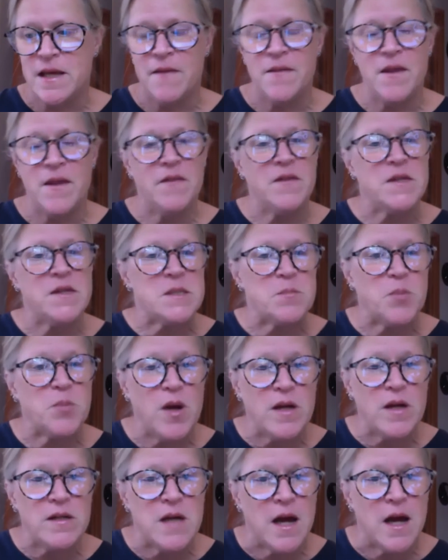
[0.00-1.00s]
And then the
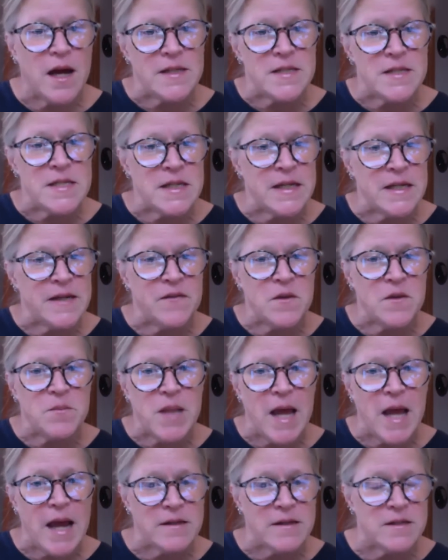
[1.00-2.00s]
spring tides to get the
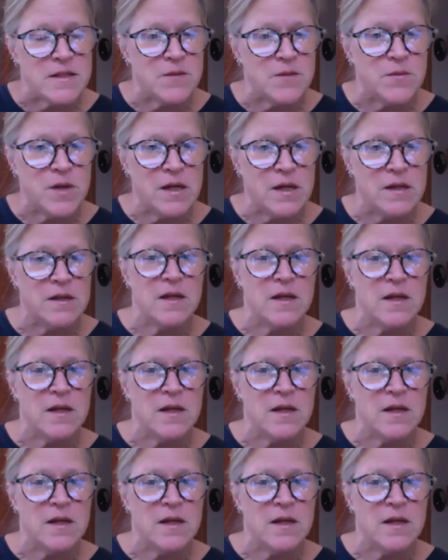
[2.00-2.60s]
black seaweed.